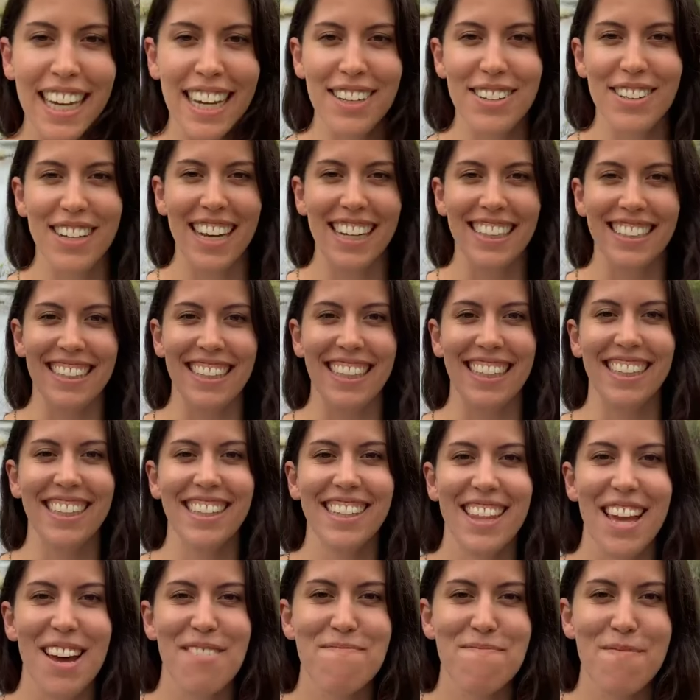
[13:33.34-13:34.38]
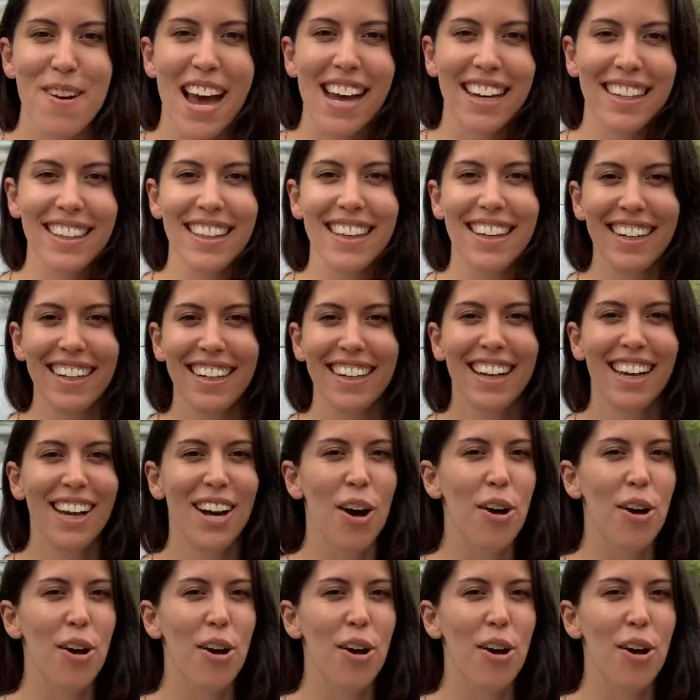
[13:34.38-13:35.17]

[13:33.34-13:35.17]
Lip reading: Can you guys hear them back there?